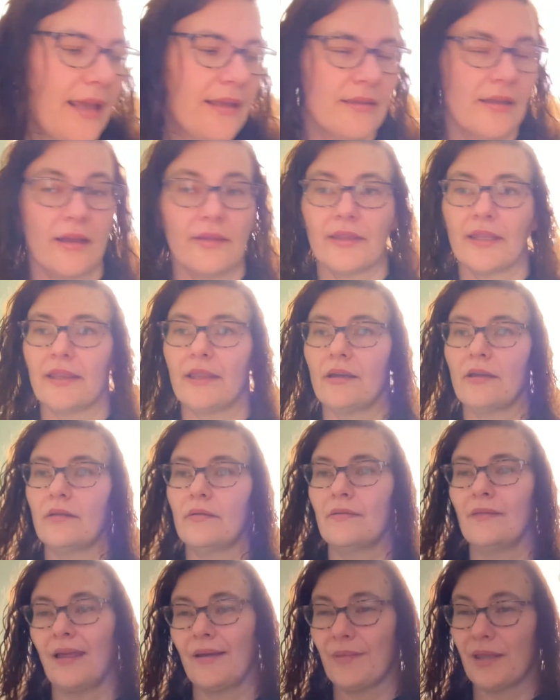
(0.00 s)
Not that they're
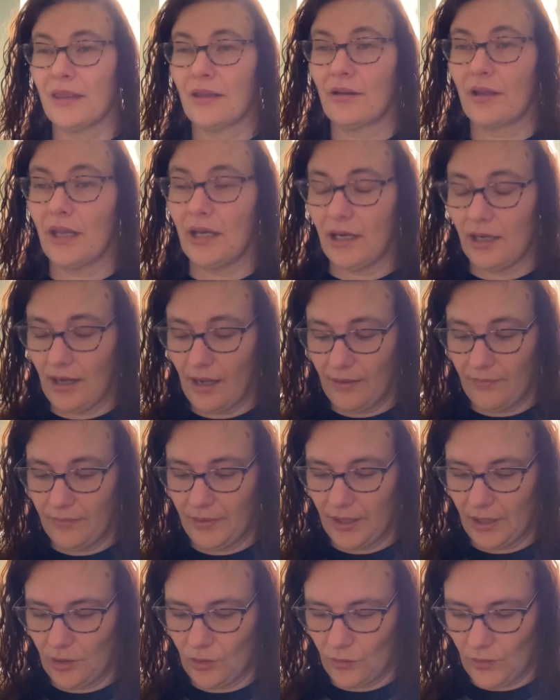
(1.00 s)
kitted up,
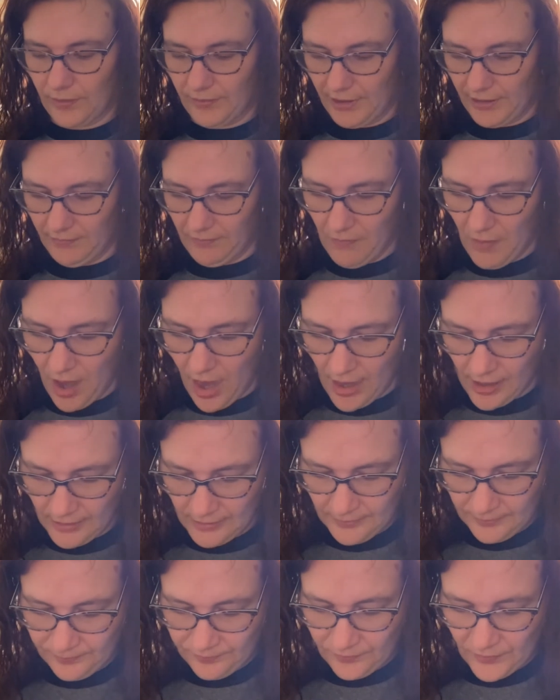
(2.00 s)
but you know what I mean.
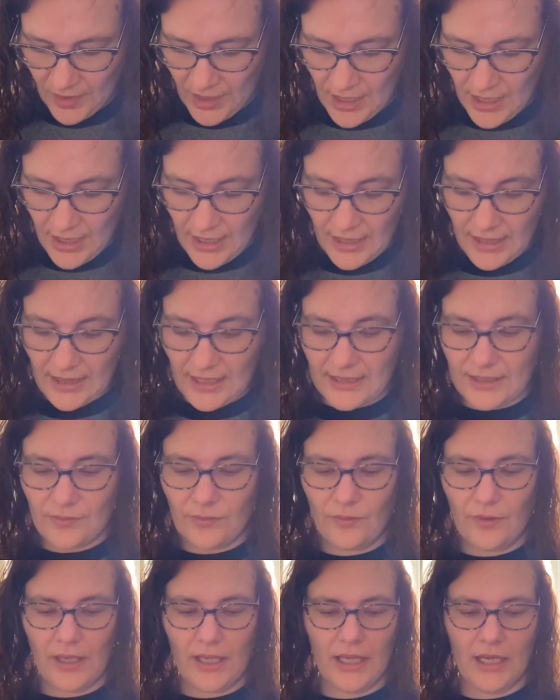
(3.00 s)
This
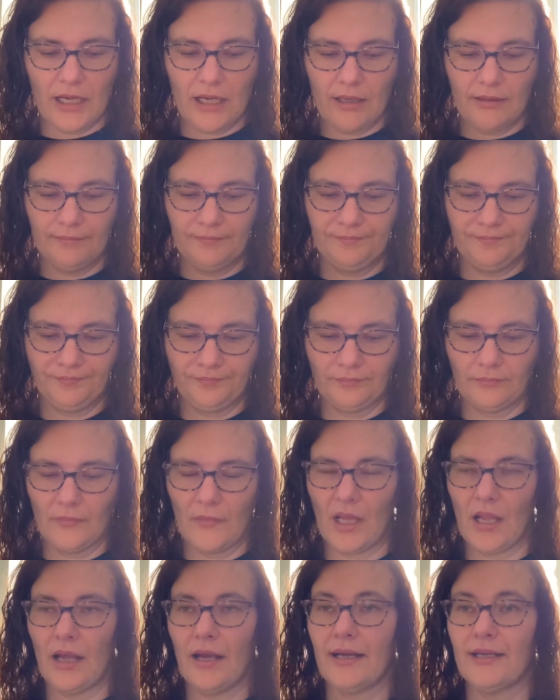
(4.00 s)
one right here,
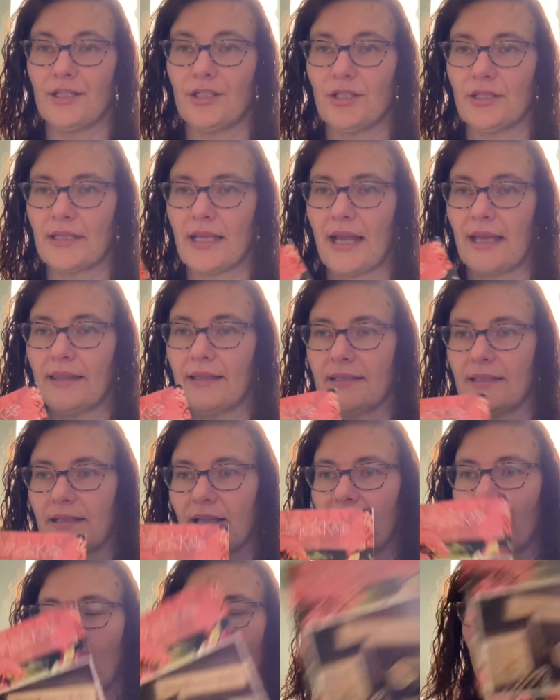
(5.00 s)
I just had this
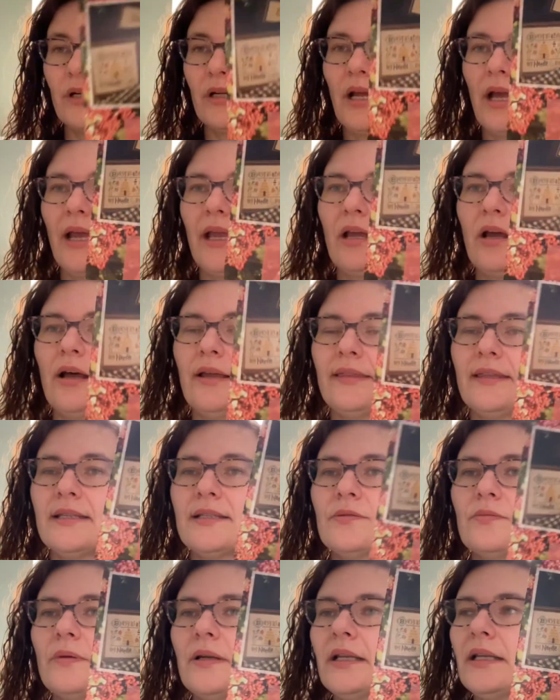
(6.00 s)
stuff ordered. I got
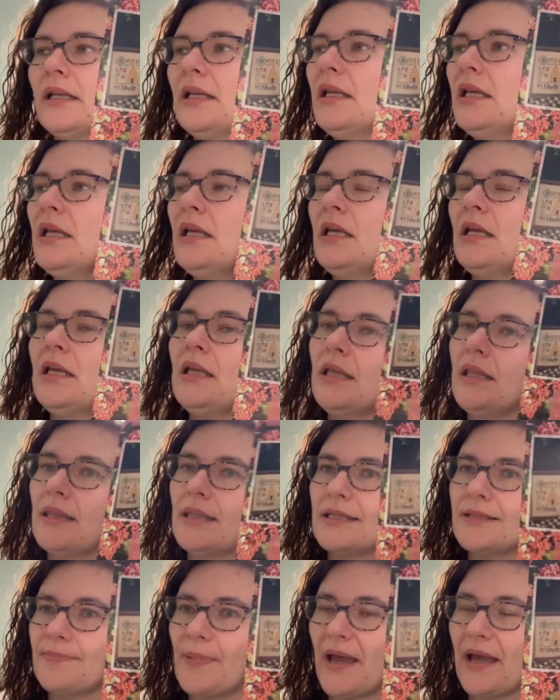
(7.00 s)
this
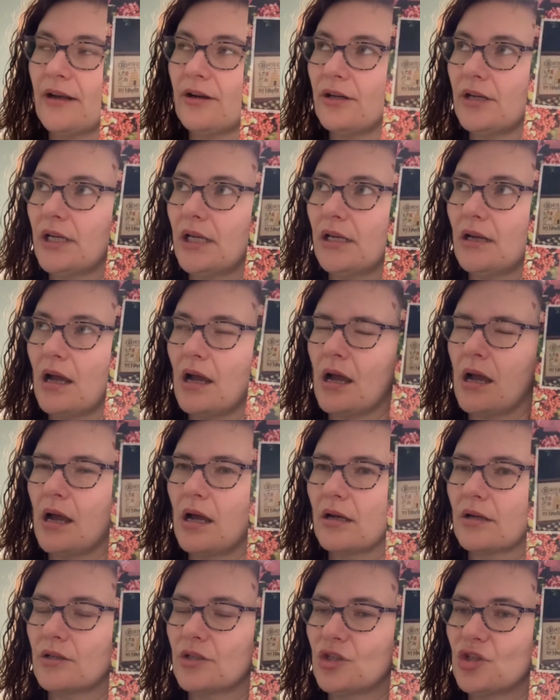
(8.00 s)
pattern in
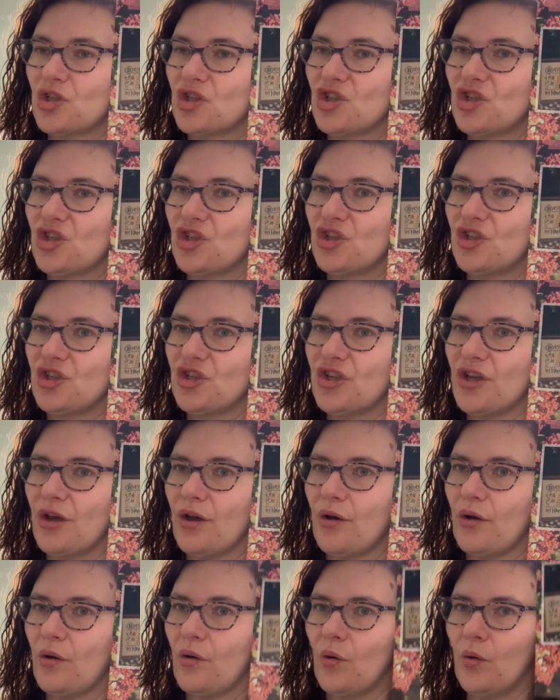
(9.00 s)

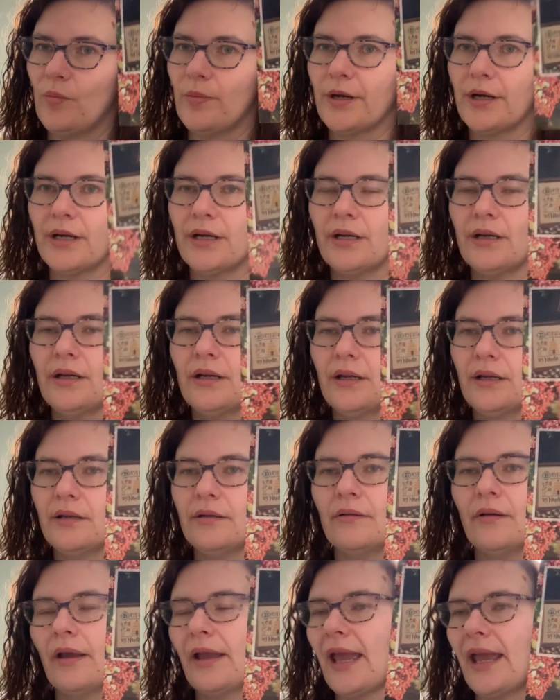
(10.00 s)
October.
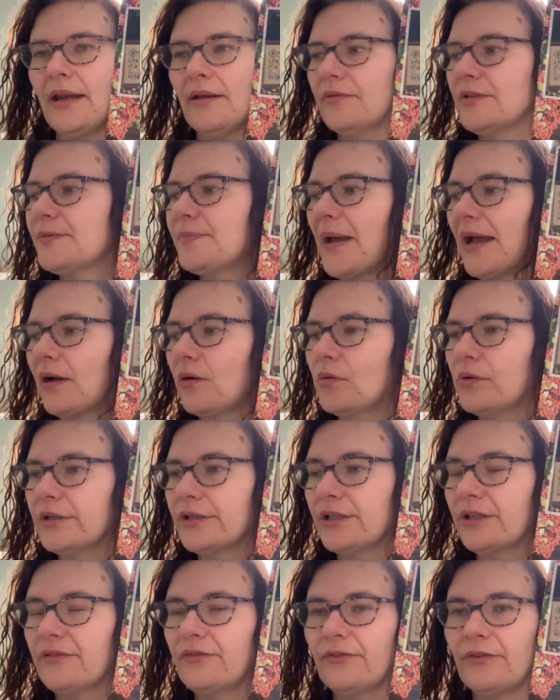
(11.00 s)
Again, it was back
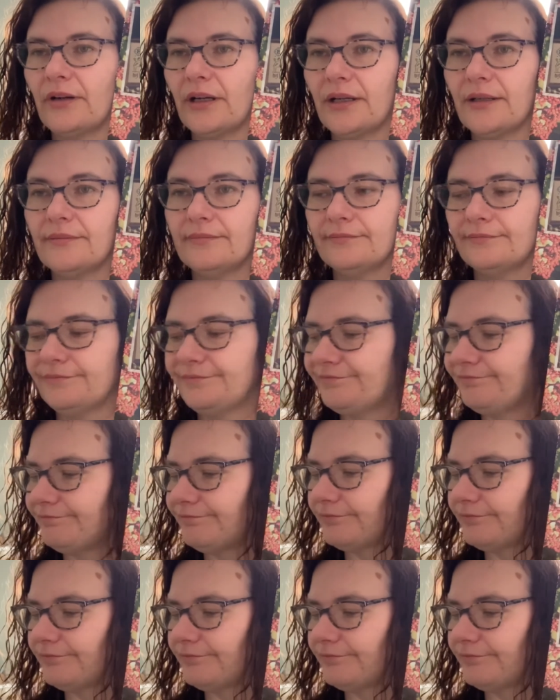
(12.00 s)
ordered from